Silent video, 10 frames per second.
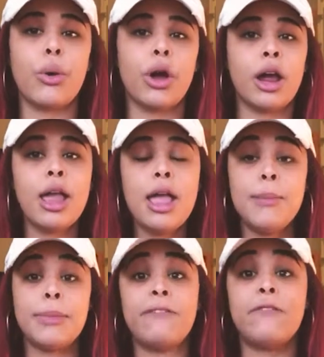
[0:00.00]
or
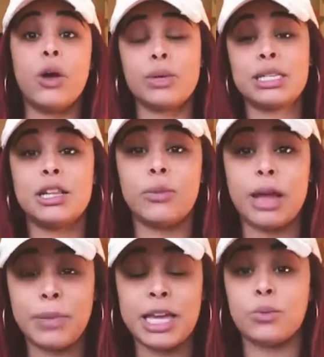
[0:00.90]
my foot wasn't in the
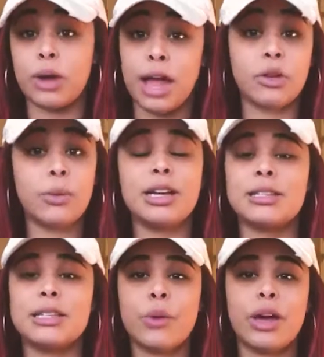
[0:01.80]
right place where everyone
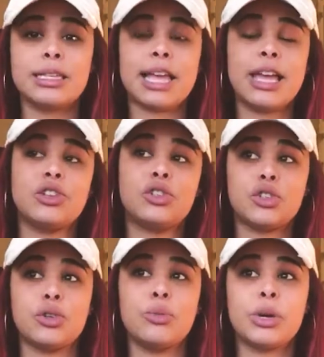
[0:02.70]
else's was. And it's
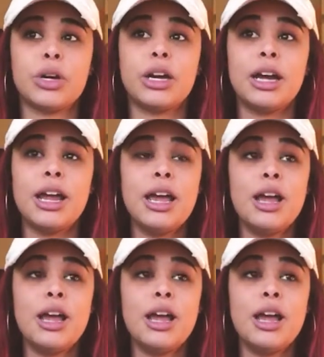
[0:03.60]
super